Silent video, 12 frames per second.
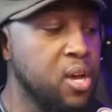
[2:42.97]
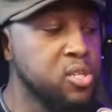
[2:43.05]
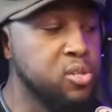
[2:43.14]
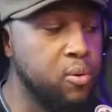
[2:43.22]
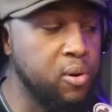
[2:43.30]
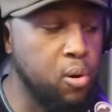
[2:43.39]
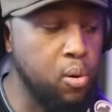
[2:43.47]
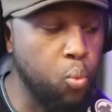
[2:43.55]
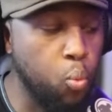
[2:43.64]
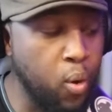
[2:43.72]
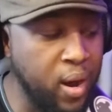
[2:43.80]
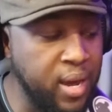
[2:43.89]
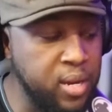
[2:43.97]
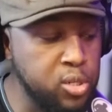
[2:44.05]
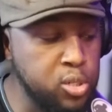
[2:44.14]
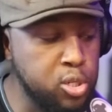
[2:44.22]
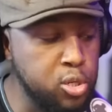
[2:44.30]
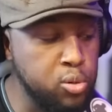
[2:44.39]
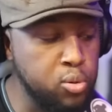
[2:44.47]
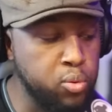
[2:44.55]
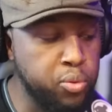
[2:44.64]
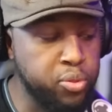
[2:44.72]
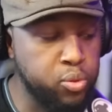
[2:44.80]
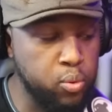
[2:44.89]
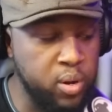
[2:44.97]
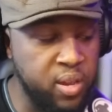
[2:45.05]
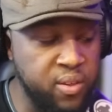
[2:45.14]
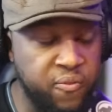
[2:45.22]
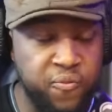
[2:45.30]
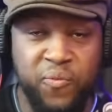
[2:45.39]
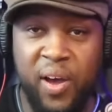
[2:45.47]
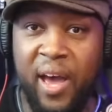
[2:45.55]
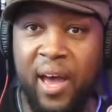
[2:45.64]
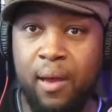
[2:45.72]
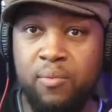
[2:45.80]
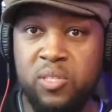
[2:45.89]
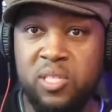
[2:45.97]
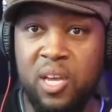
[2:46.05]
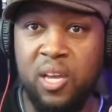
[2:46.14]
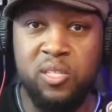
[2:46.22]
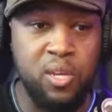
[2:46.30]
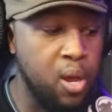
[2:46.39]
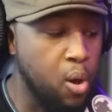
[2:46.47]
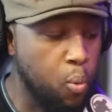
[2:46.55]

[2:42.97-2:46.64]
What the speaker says: So we're going 1, 2, 3, 5, 6,